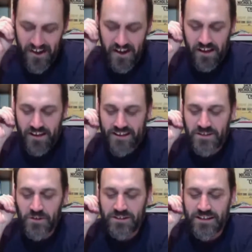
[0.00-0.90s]
Yes,
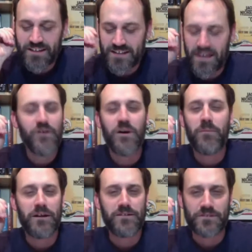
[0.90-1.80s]
Hulknuts, I know I'm
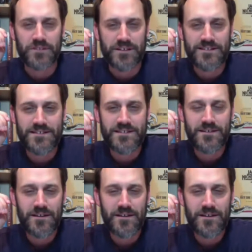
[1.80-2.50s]
on your list